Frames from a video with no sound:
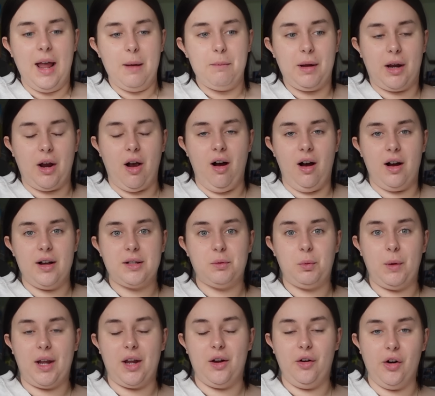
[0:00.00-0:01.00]
because
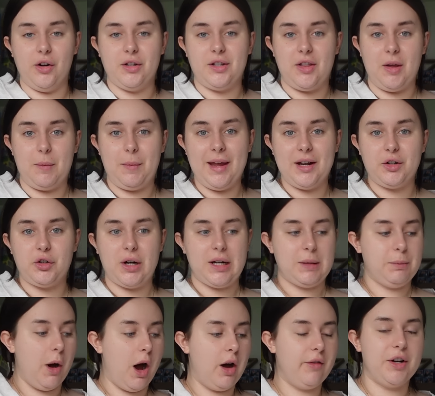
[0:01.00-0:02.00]
we can go to the Beatrix
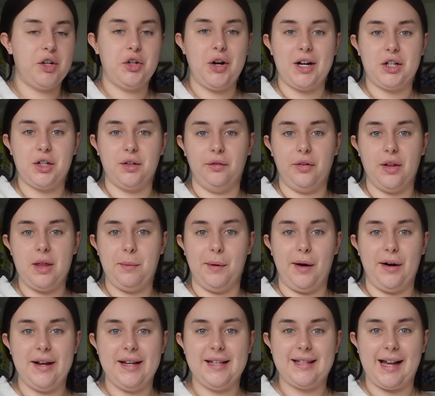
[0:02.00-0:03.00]
Potter attraction for the
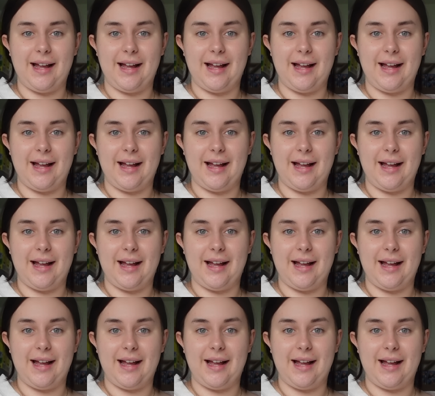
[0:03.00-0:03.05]
boys,